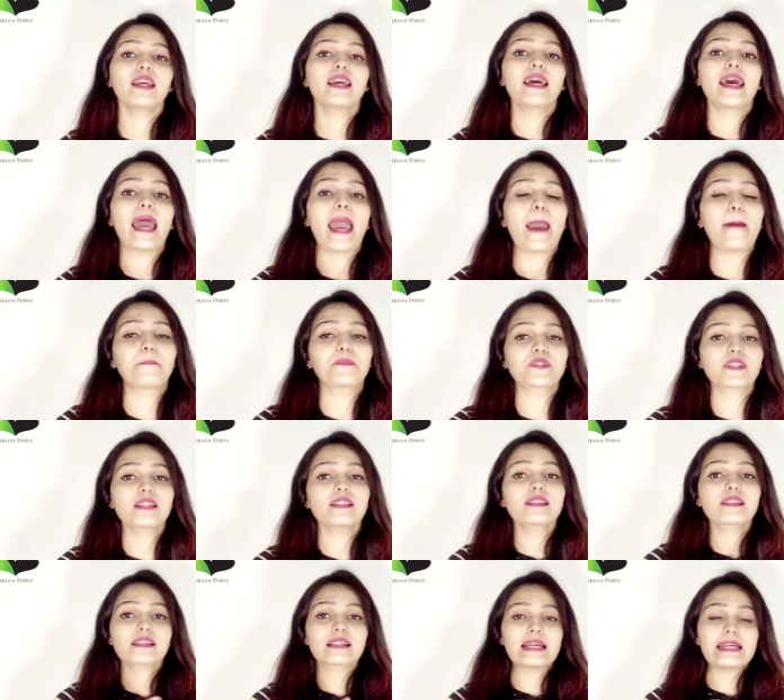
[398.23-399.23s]

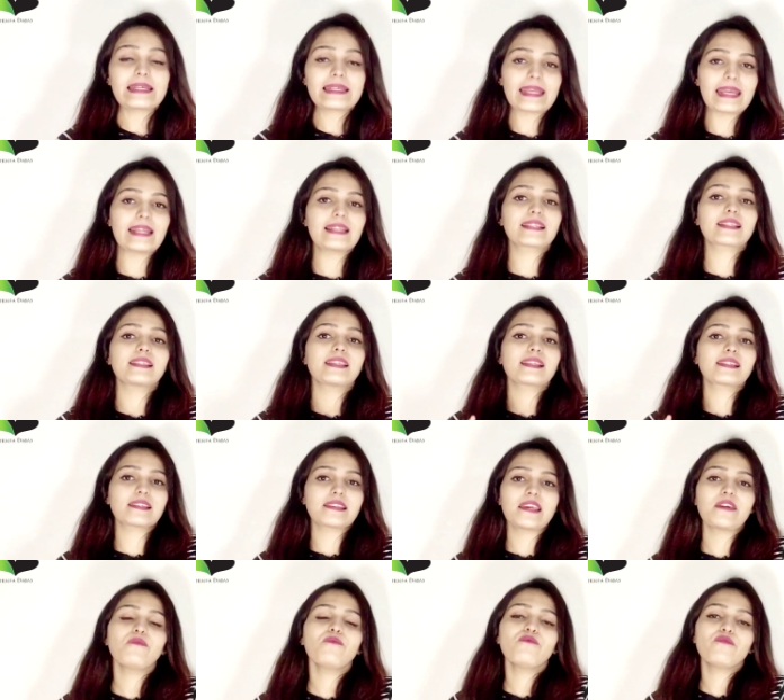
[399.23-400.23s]
absence contains the
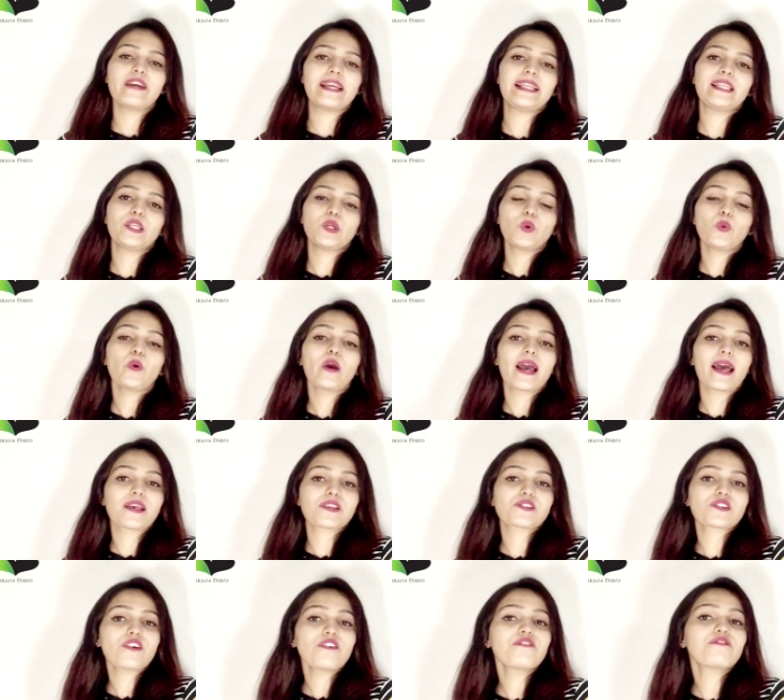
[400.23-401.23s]
same value
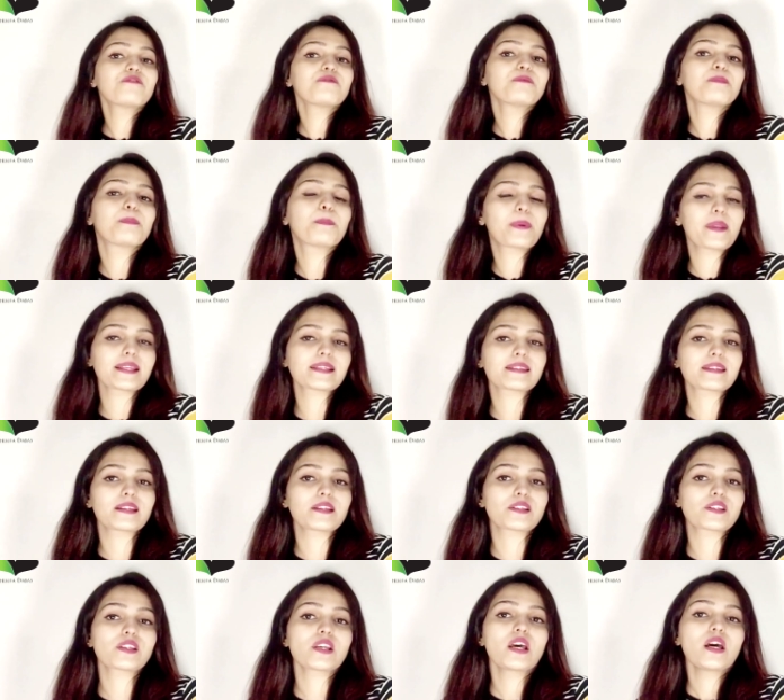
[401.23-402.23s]
as of presence